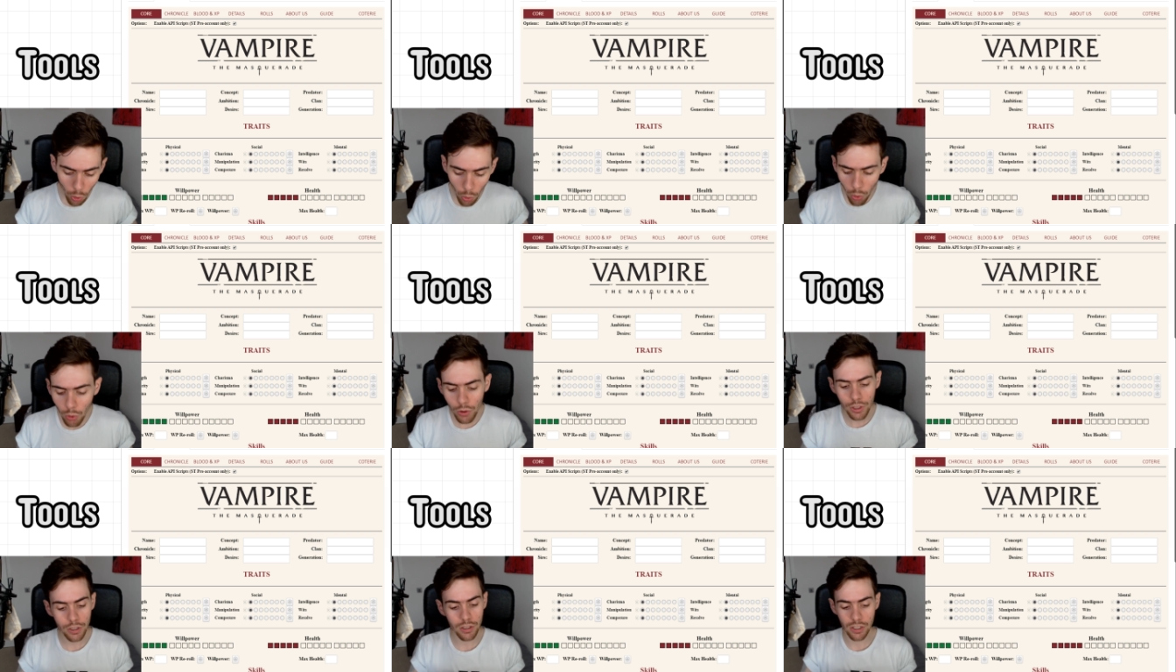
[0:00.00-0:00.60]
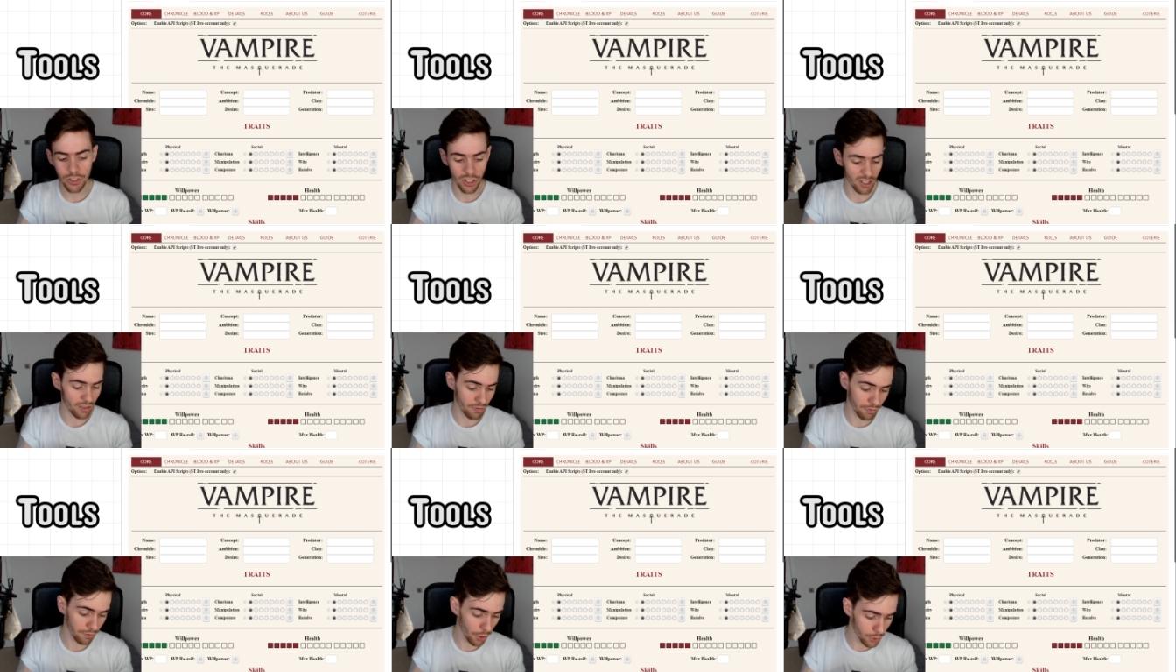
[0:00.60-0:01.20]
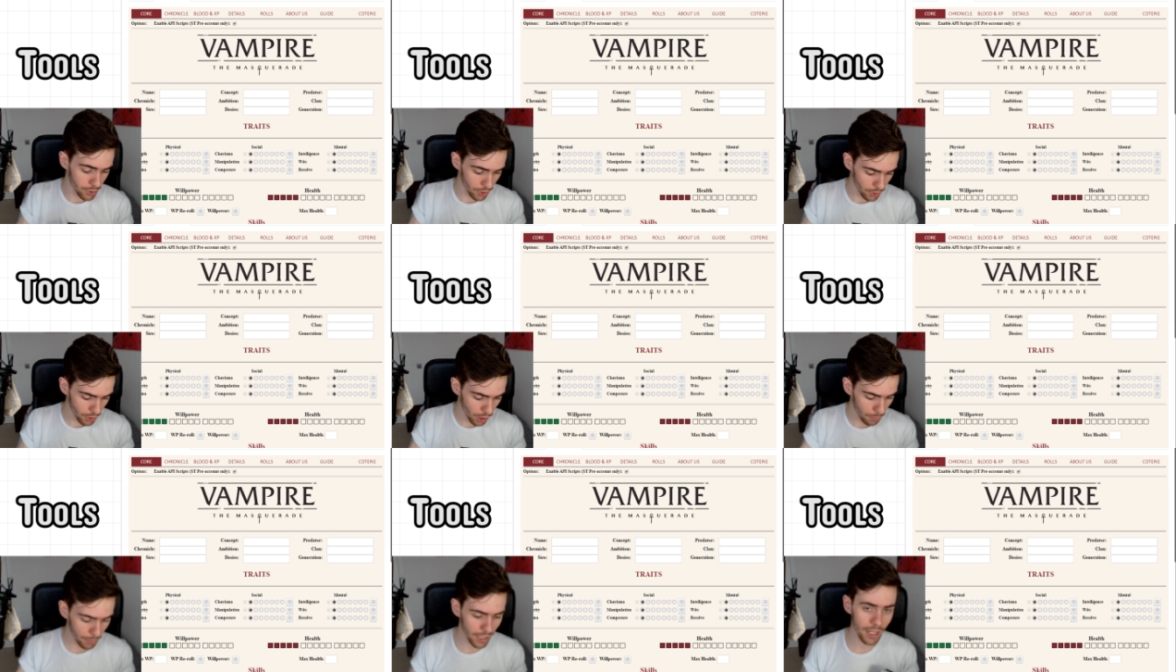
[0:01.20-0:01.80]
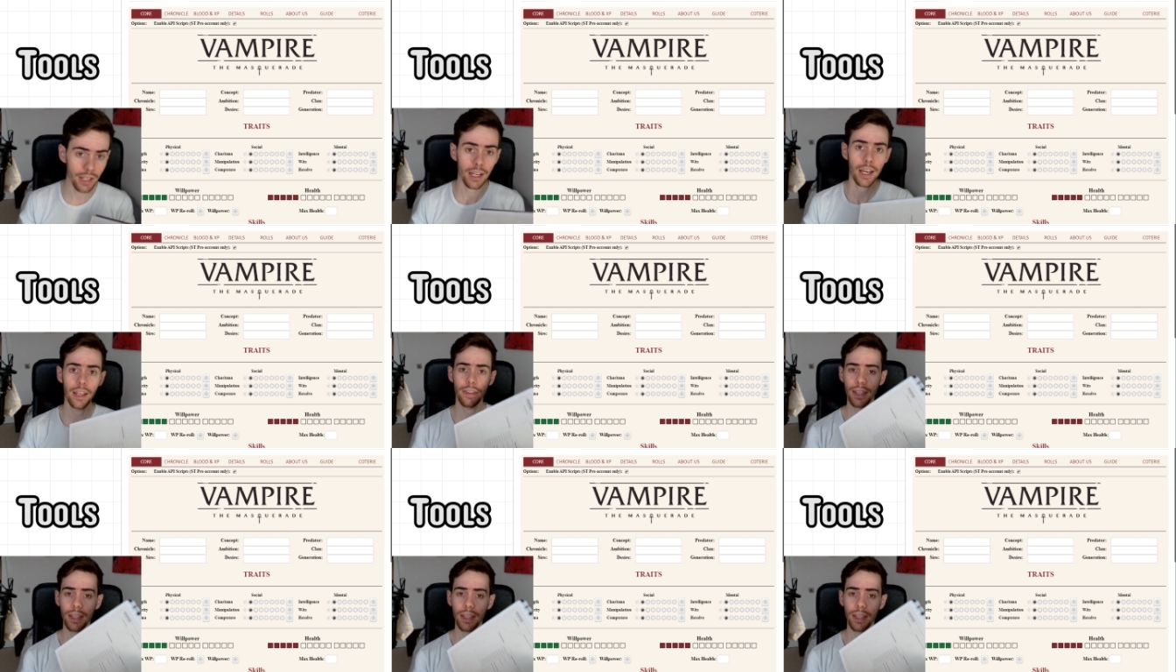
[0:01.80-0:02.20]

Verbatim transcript: or you could just photocopy